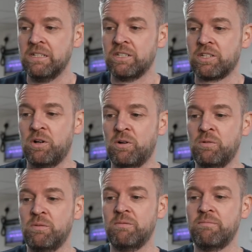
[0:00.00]

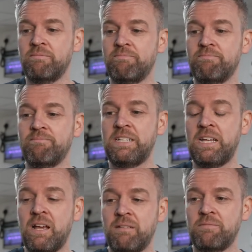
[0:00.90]
So
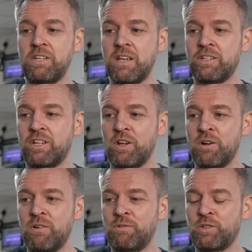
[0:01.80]
yeah, years
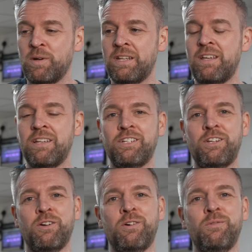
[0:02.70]
ago, 20 years
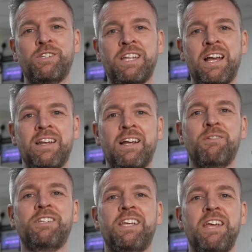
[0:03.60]
ago, started out
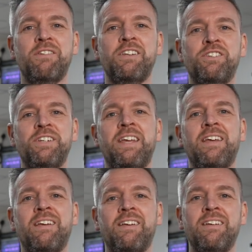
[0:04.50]
as a catering
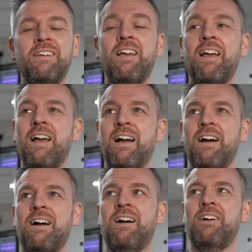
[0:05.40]
engineer.
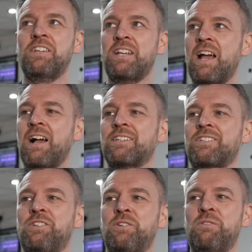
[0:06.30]
You get
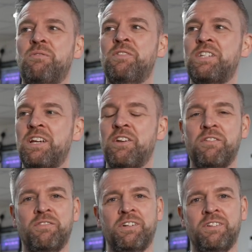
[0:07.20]
asked to visit an
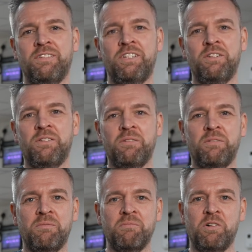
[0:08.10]

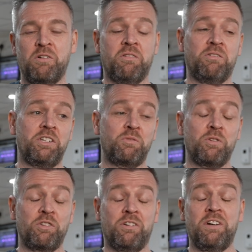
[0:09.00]
oven, or
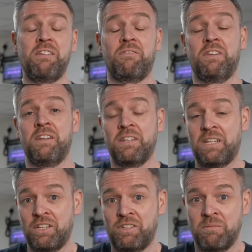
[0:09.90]
dishwasher, or anything in the
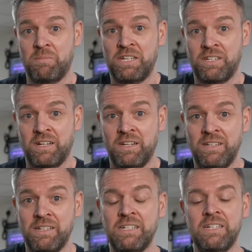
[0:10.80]
kitchen basically,
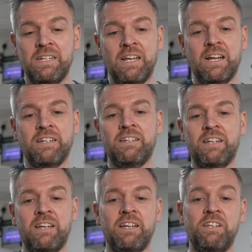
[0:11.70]
and
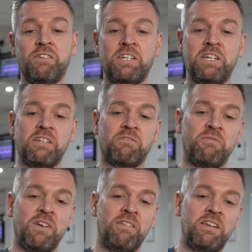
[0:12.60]
you see this
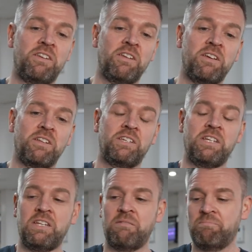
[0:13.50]
very
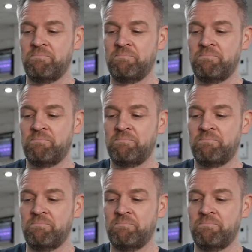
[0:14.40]
dirty